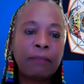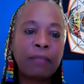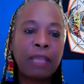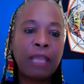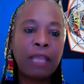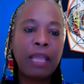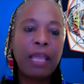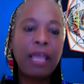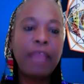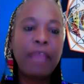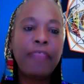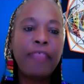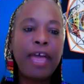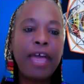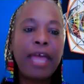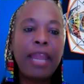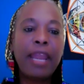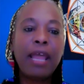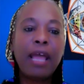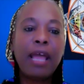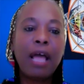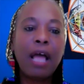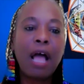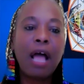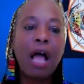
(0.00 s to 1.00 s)
And that
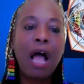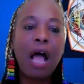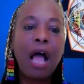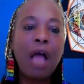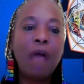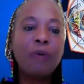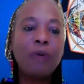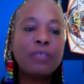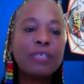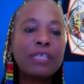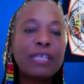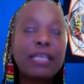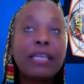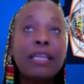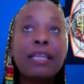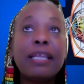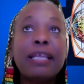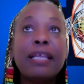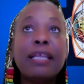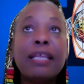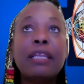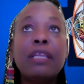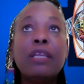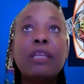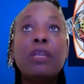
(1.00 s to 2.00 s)
I was in
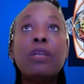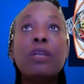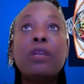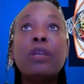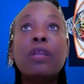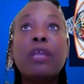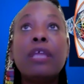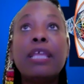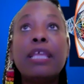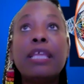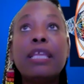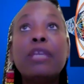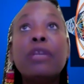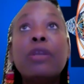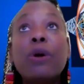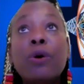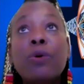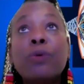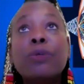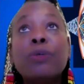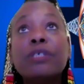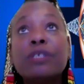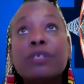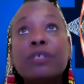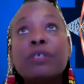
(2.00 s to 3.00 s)
no
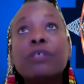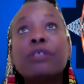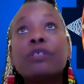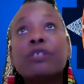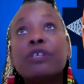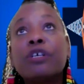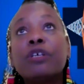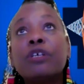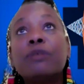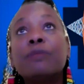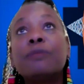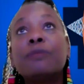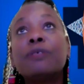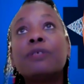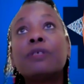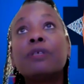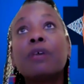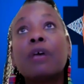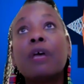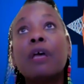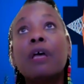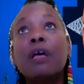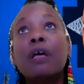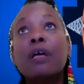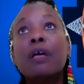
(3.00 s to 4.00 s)
uncertain terms
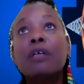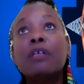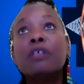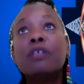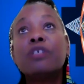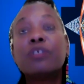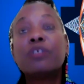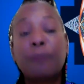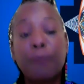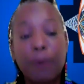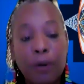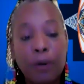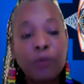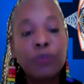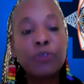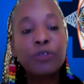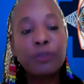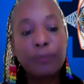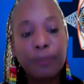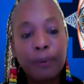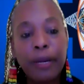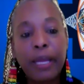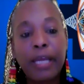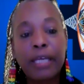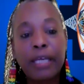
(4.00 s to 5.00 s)
supposed to
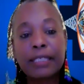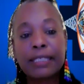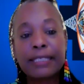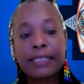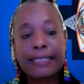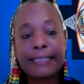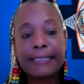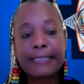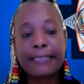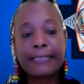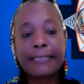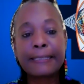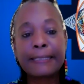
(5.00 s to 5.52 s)
practice